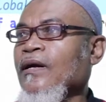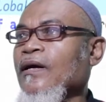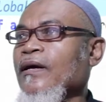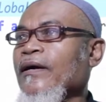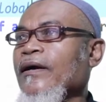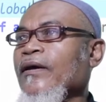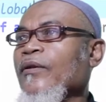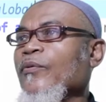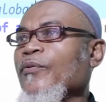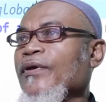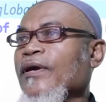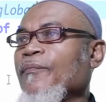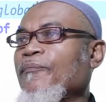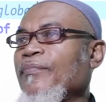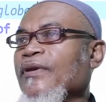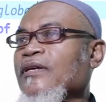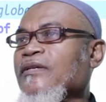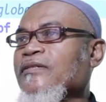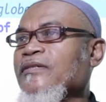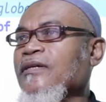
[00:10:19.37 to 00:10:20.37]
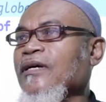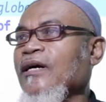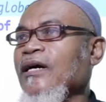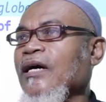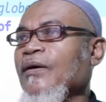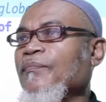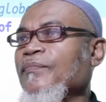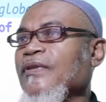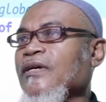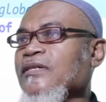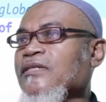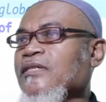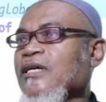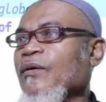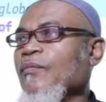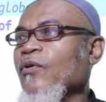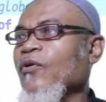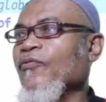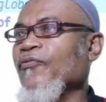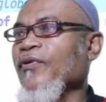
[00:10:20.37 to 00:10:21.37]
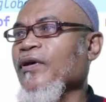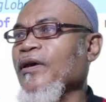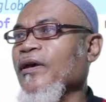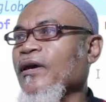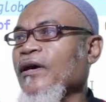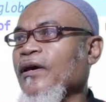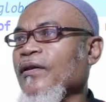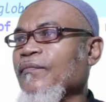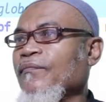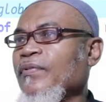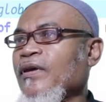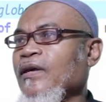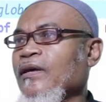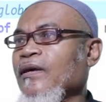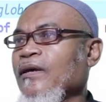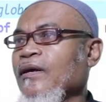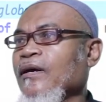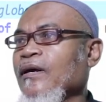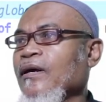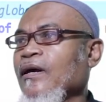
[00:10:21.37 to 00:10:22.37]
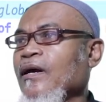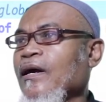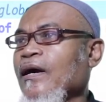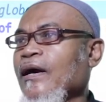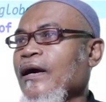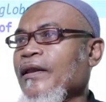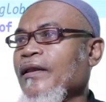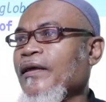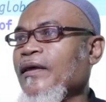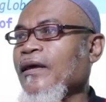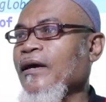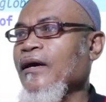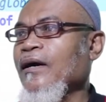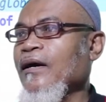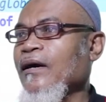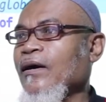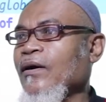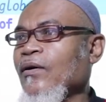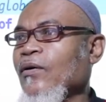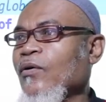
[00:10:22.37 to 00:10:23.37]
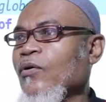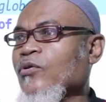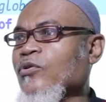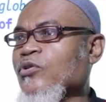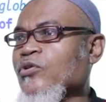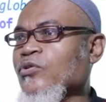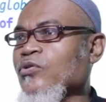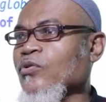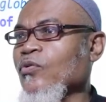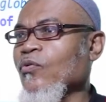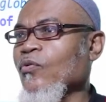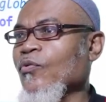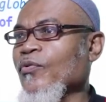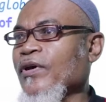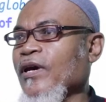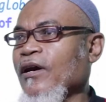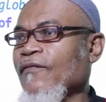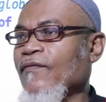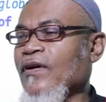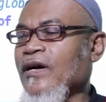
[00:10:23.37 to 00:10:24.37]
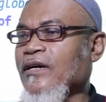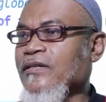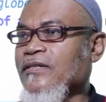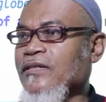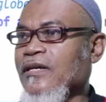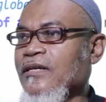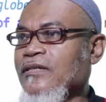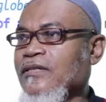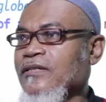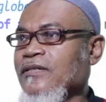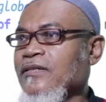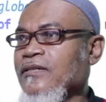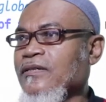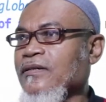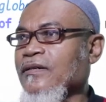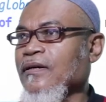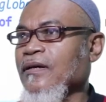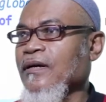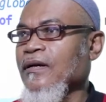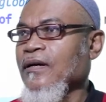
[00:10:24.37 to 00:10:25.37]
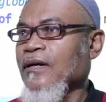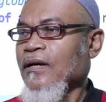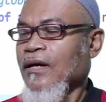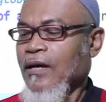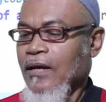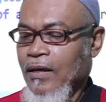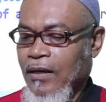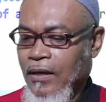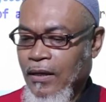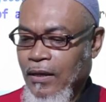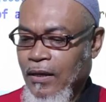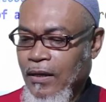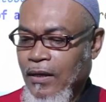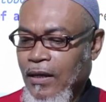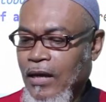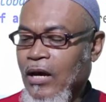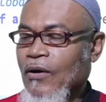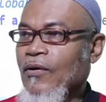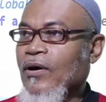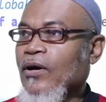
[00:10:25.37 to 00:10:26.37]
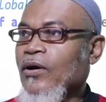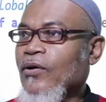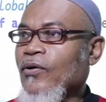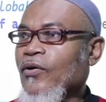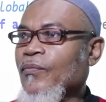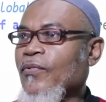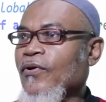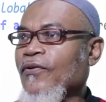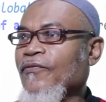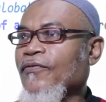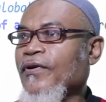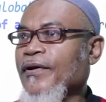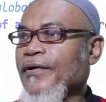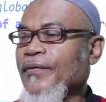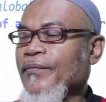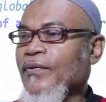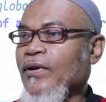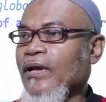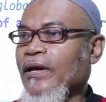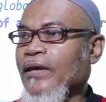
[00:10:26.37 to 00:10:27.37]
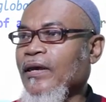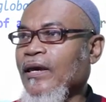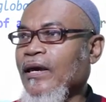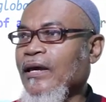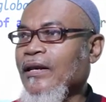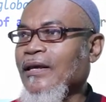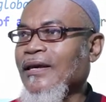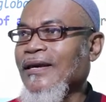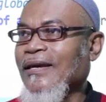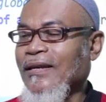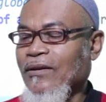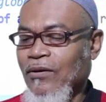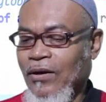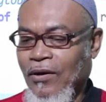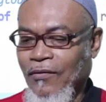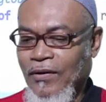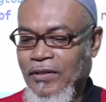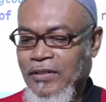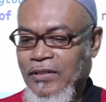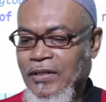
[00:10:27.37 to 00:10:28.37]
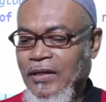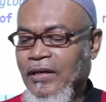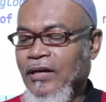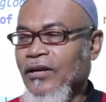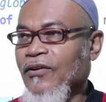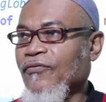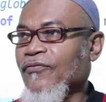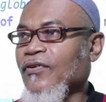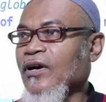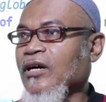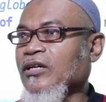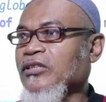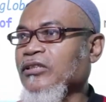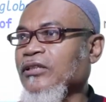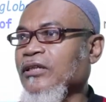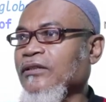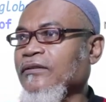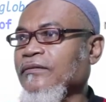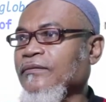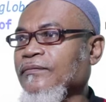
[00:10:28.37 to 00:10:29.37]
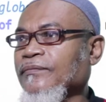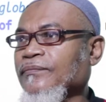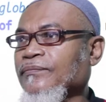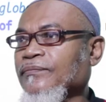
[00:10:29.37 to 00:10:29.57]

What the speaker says: and we are printing up the sum of A and B. And here also we have access our global variable again in our second function,